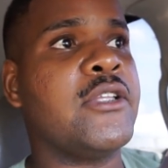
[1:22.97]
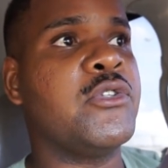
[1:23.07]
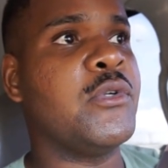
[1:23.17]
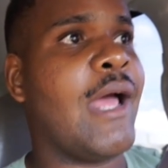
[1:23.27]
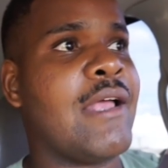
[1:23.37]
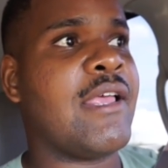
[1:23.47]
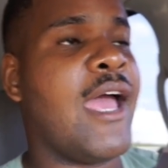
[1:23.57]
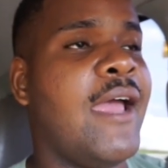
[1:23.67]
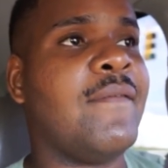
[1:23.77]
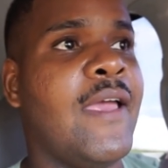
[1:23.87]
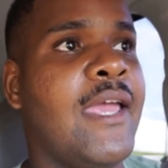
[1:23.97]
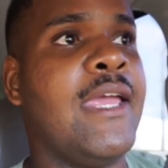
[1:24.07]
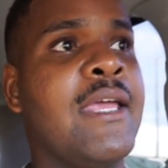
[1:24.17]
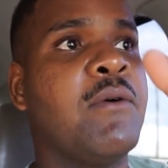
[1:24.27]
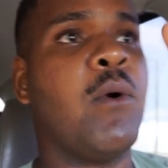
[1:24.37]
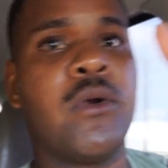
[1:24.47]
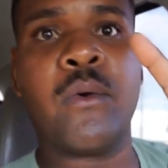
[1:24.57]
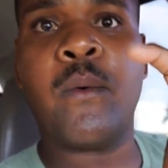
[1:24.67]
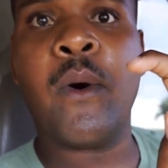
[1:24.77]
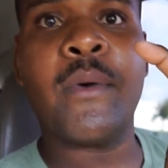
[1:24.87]
Do not have a
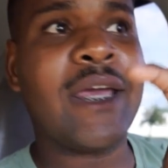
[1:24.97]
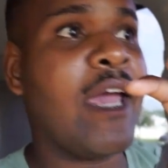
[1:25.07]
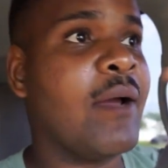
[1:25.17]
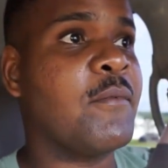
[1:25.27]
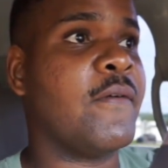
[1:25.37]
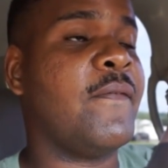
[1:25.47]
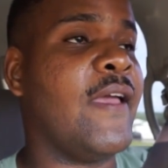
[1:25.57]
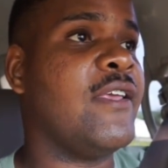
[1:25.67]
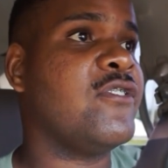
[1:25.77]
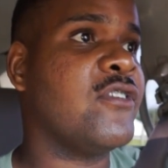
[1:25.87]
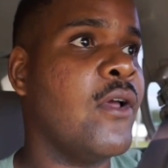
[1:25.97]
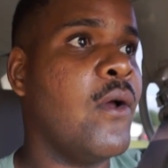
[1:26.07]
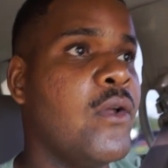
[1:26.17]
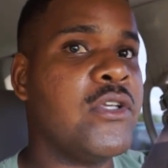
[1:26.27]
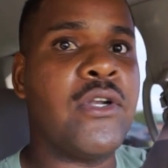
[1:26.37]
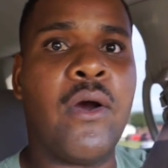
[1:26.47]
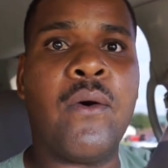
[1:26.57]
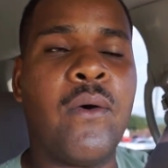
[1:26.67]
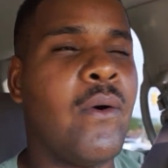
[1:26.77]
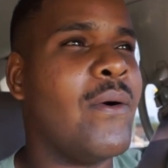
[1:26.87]
quote-unquote camera face, you
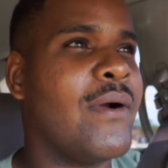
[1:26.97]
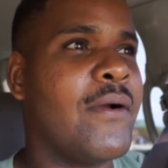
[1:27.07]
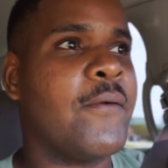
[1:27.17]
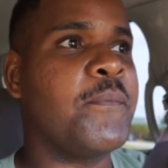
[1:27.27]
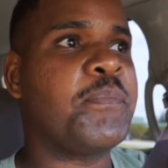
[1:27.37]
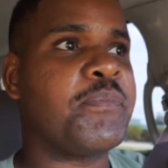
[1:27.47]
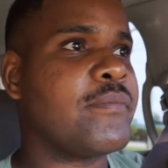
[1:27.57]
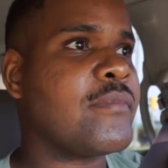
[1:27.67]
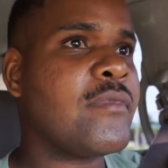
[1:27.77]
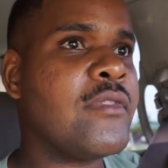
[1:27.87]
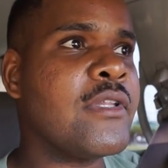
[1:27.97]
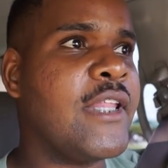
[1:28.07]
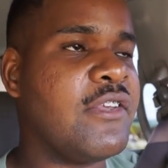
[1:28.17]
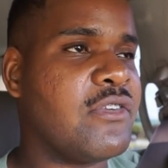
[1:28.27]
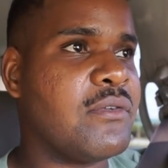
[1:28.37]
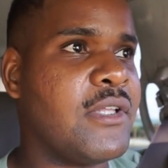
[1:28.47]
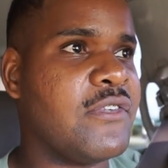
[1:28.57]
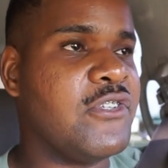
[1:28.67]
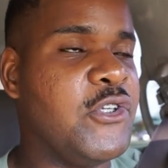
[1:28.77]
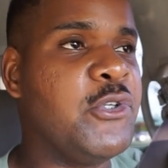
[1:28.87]
know, or this
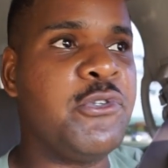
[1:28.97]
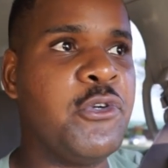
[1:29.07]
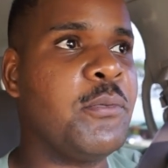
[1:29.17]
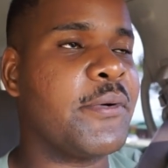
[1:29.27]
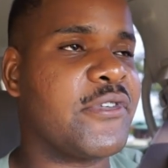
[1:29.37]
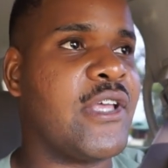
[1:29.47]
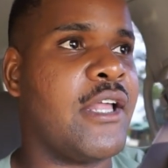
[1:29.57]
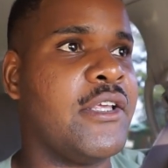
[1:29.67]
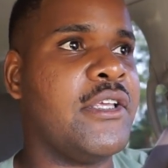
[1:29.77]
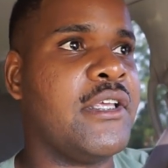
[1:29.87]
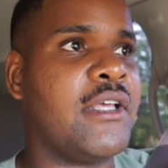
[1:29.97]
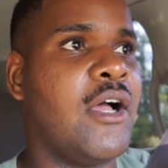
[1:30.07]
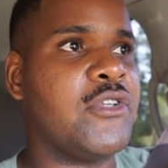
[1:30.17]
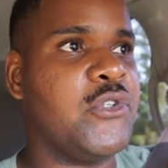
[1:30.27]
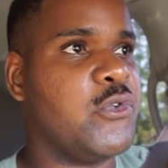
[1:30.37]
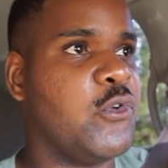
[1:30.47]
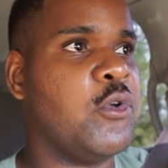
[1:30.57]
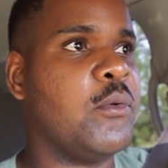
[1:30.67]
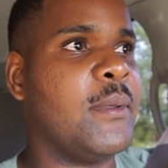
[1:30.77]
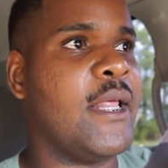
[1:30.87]
YouTube persona on
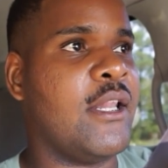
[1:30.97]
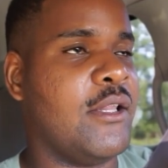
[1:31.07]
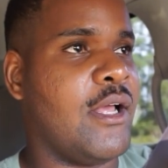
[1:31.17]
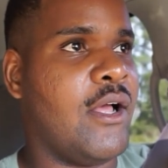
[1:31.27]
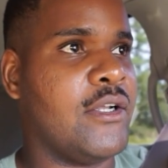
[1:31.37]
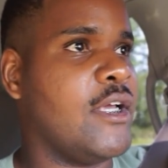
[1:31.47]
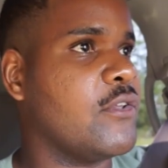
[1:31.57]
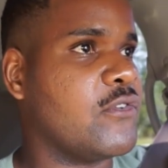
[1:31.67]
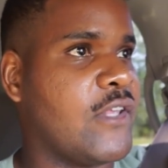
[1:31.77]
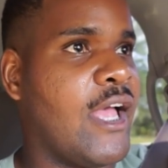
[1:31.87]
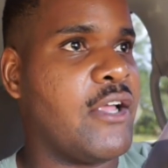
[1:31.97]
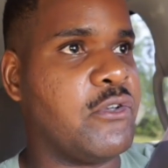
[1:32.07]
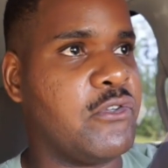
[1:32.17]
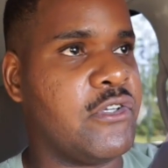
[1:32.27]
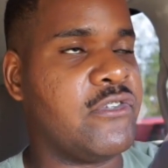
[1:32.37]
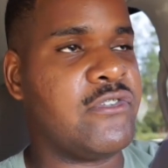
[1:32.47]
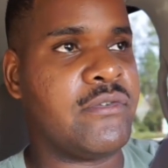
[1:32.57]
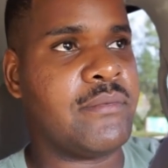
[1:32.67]
YouTube, but then on the other side you're just